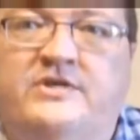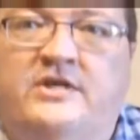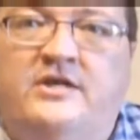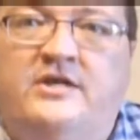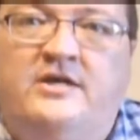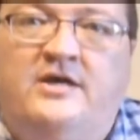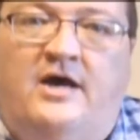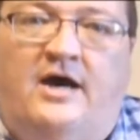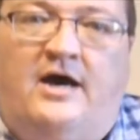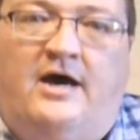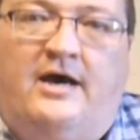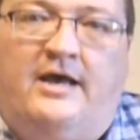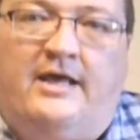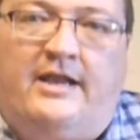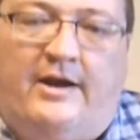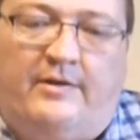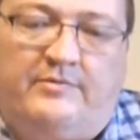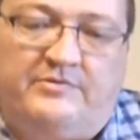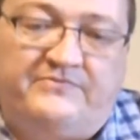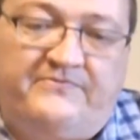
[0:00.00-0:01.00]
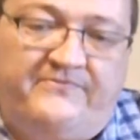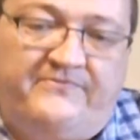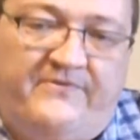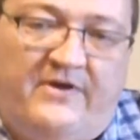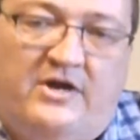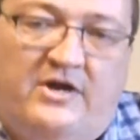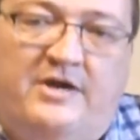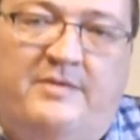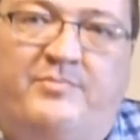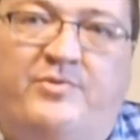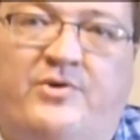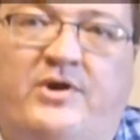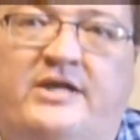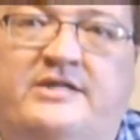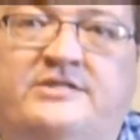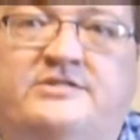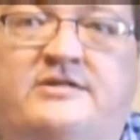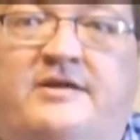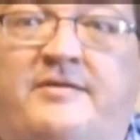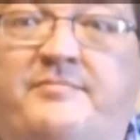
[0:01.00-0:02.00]
members died,
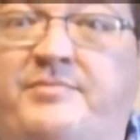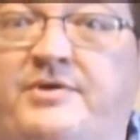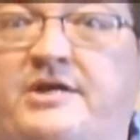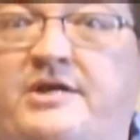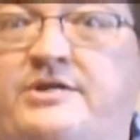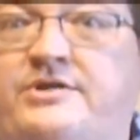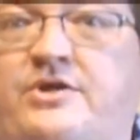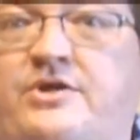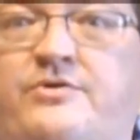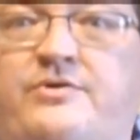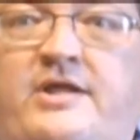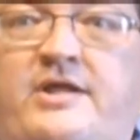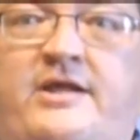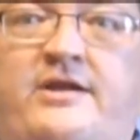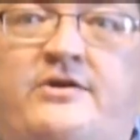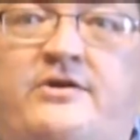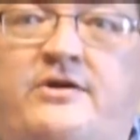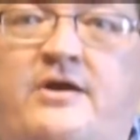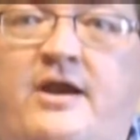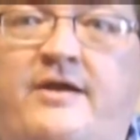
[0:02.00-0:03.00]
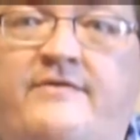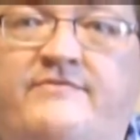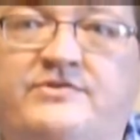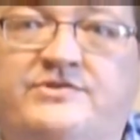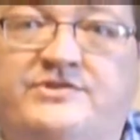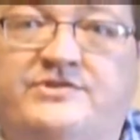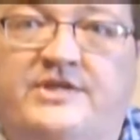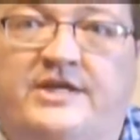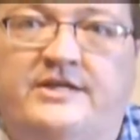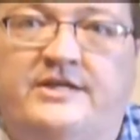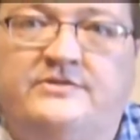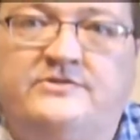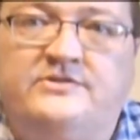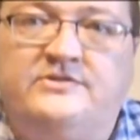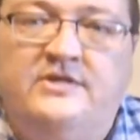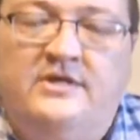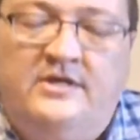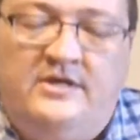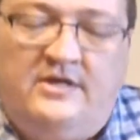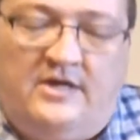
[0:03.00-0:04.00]
the service members died,
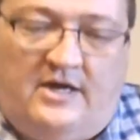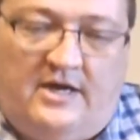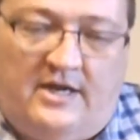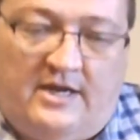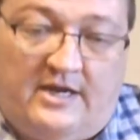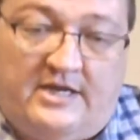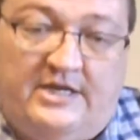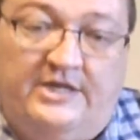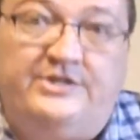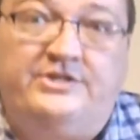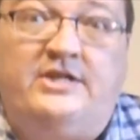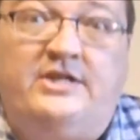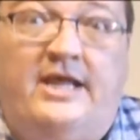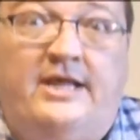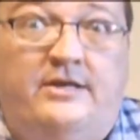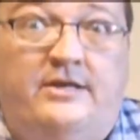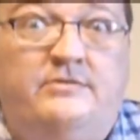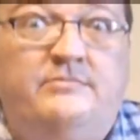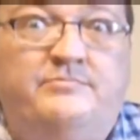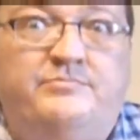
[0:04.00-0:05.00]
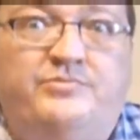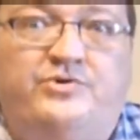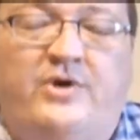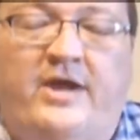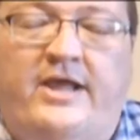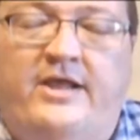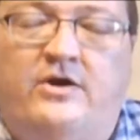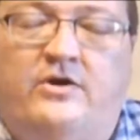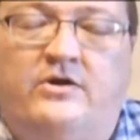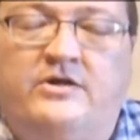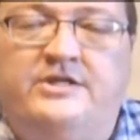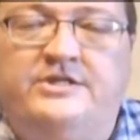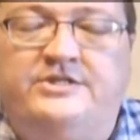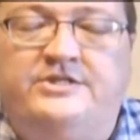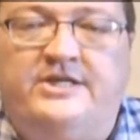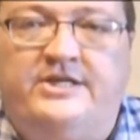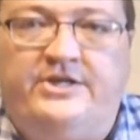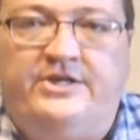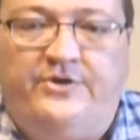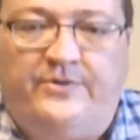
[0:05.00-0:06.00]
and all this, and they keep up with the
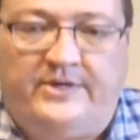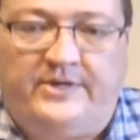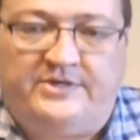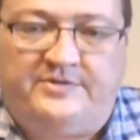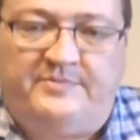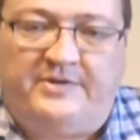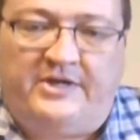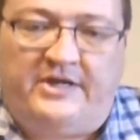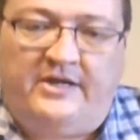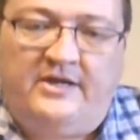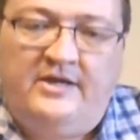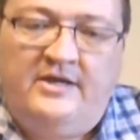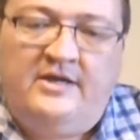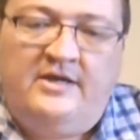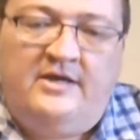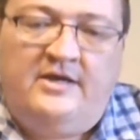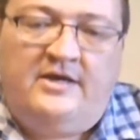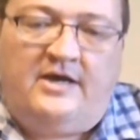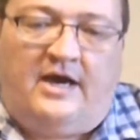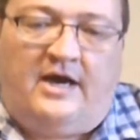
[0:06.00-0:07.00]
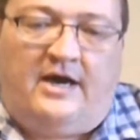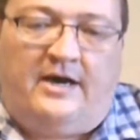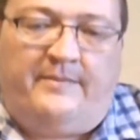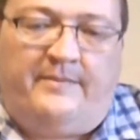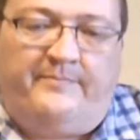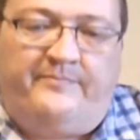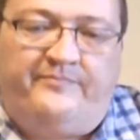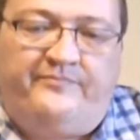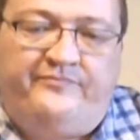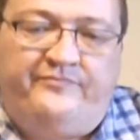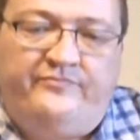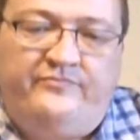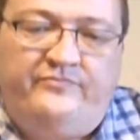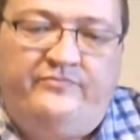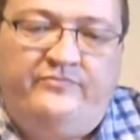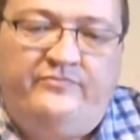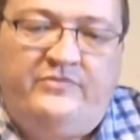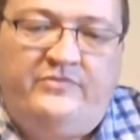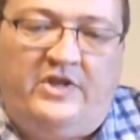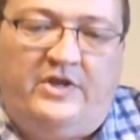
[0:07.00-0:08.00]
families. They send them well wishes. They
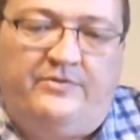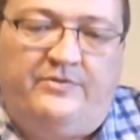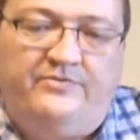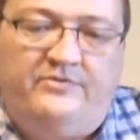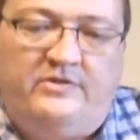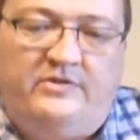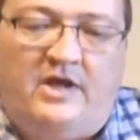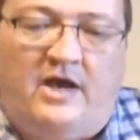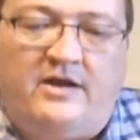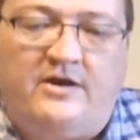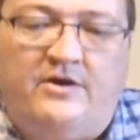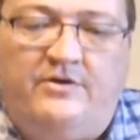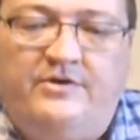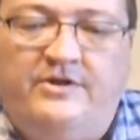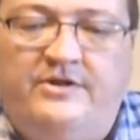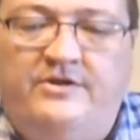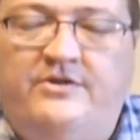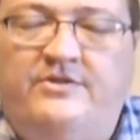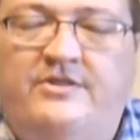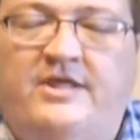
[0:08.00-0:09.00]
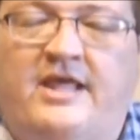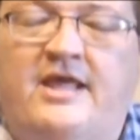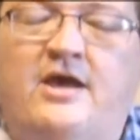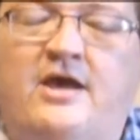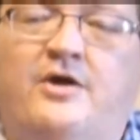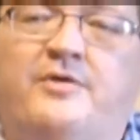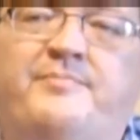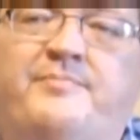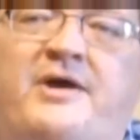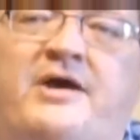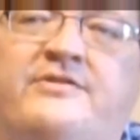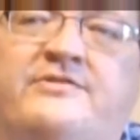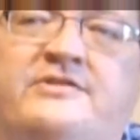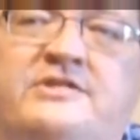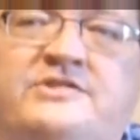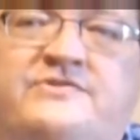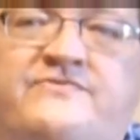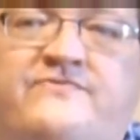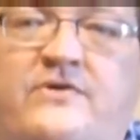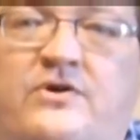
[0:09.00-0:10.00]
send them flowers on the anniversary
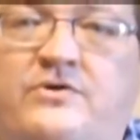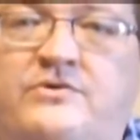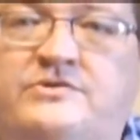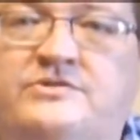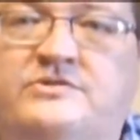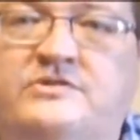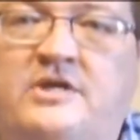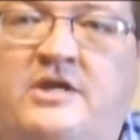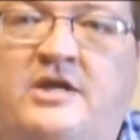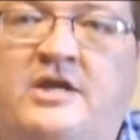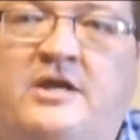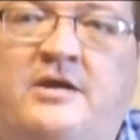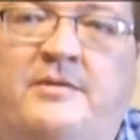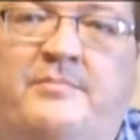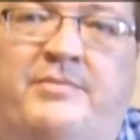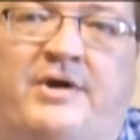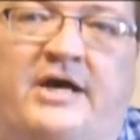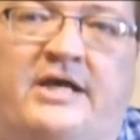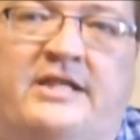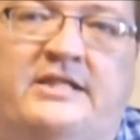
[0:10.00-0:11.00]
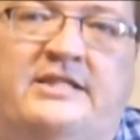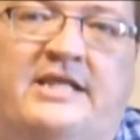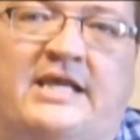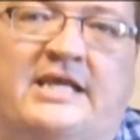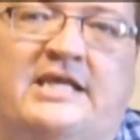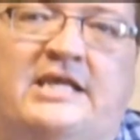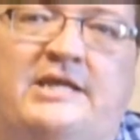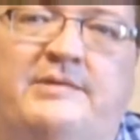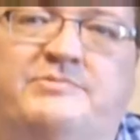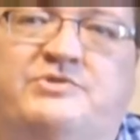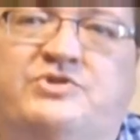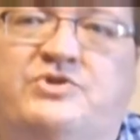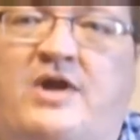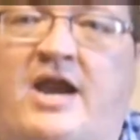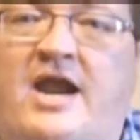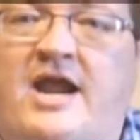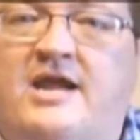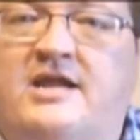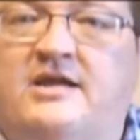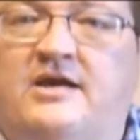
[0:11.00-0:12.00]
dates. They really
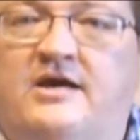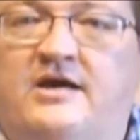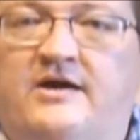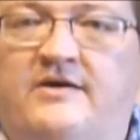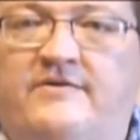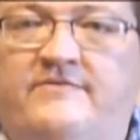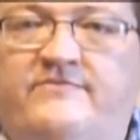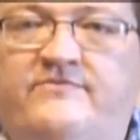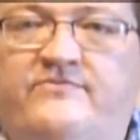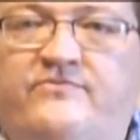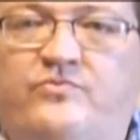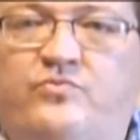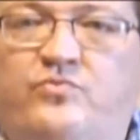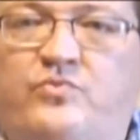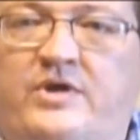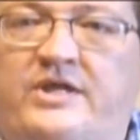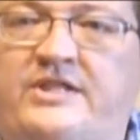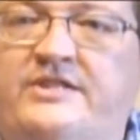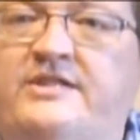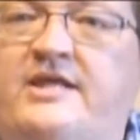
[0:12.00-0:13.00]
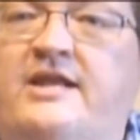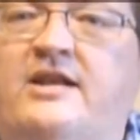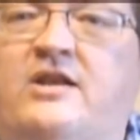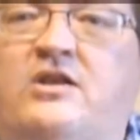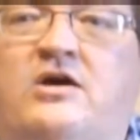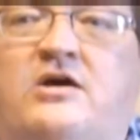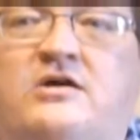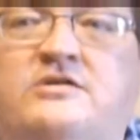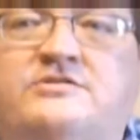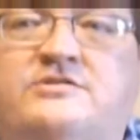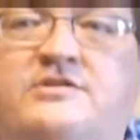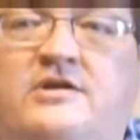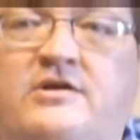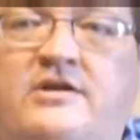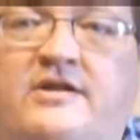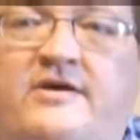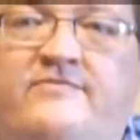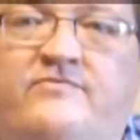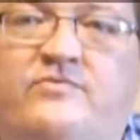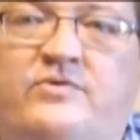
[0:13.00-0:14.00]
spend the time
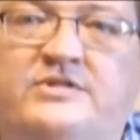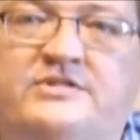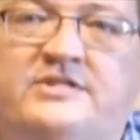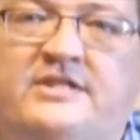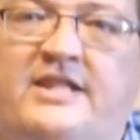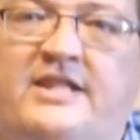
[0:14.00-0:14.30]
to